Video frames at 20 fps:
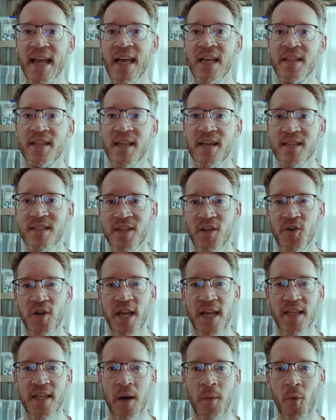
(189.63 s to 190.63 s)
and thus
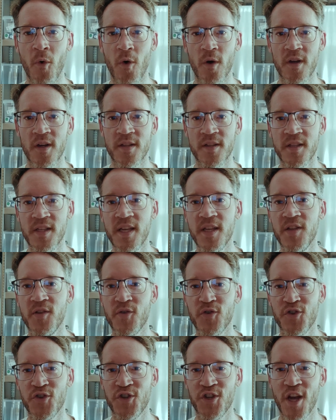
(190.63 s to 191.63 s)
create a more
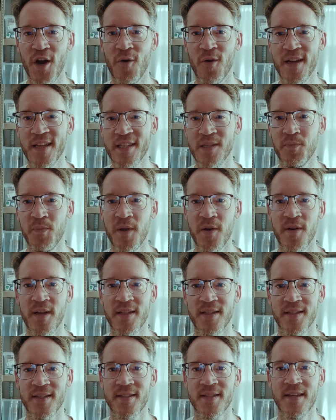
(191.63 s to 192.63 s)
continuous shower
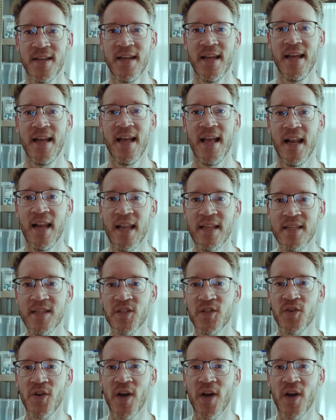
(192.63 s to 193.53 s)
experience. Let's